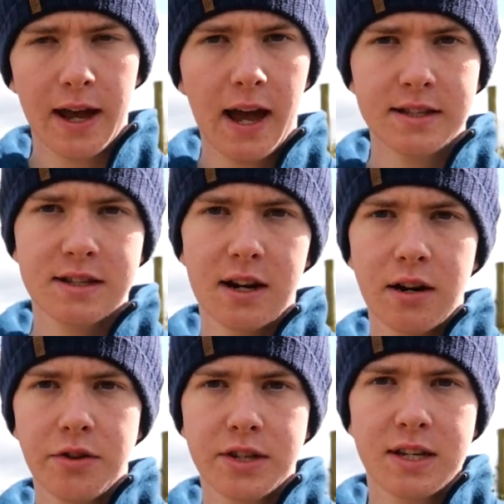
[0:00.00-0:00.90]
a head
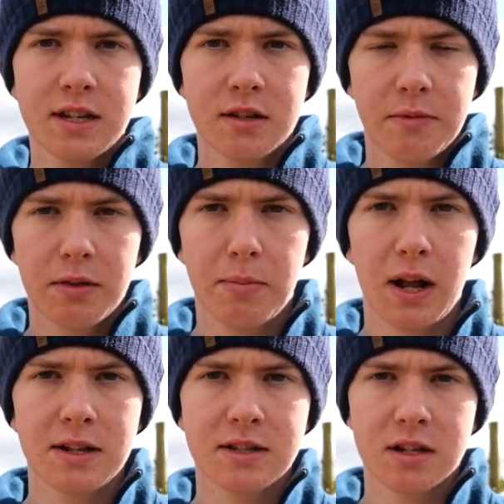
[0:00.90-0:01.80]
start on the season with
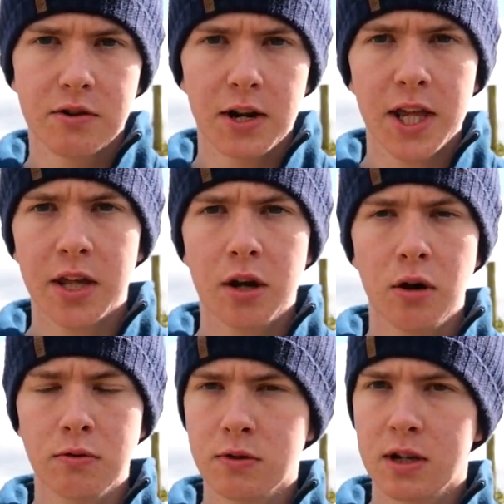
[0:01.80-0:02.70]
plants that don't like the
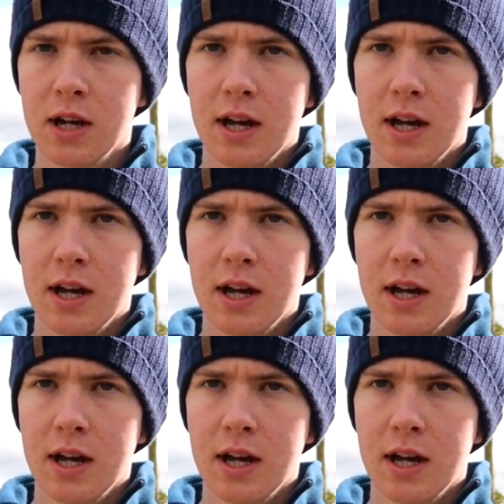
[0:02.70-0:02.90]
cold.